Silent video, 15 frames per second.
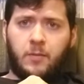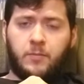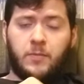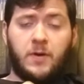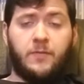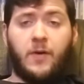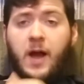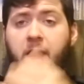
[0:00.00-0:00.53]

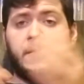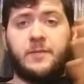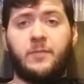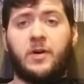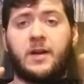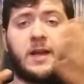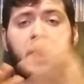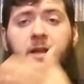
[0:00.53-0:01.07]
If I had the
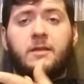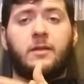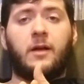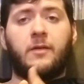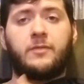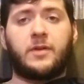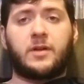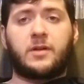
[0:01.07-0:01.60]
money, I'd
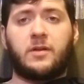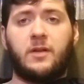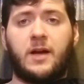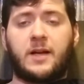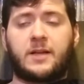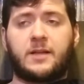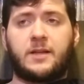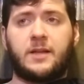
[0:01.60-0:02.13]
love to
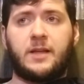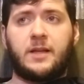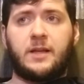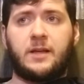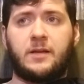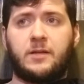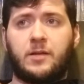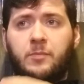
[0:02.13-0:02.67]
collect
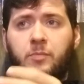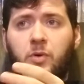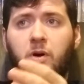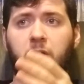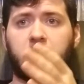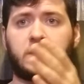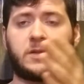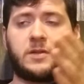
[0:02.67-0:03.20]
the
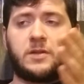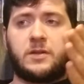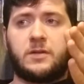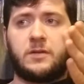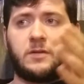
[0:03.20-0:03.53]
books